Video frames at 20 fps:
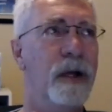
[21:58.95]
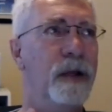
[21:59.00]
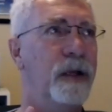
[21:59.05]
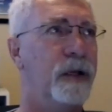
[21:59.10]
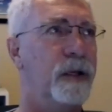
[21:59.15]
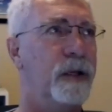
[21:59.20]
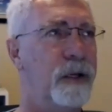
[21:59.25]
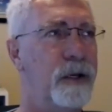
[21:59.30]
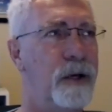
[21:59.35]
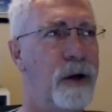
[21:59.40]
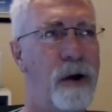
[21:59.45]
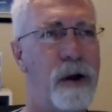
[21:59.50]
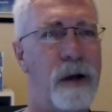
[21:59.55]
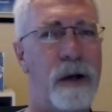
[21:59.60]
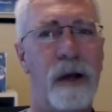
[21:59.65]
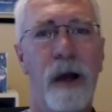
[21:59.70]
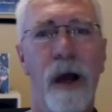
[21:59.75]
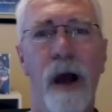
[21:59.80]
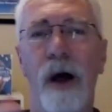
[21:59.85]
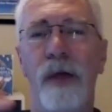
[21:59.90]
the New
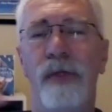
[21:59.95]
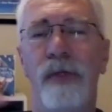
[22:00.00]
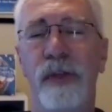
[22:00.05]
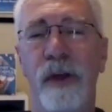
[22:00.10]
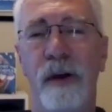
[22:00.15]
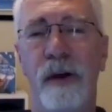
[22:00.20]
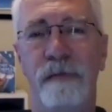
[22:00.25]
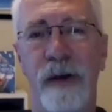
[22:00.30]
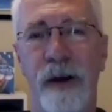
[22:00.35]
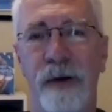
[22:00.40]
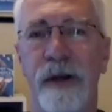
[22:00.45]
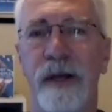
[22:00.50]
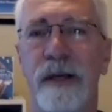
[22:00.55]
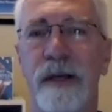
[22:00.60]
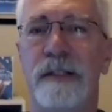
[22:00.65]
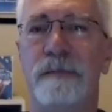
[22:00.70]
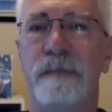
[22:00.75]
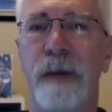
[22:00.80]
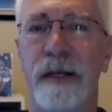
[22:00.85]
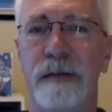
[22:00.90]
York, they're very
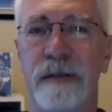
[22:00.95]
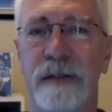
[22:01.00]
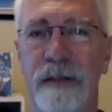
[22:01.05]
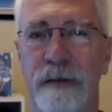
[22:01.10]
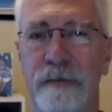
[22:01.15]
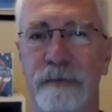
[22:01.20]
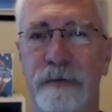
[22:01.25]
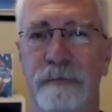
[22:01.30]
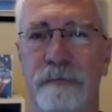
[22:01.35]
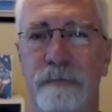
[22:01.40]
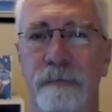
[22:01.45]
expensive.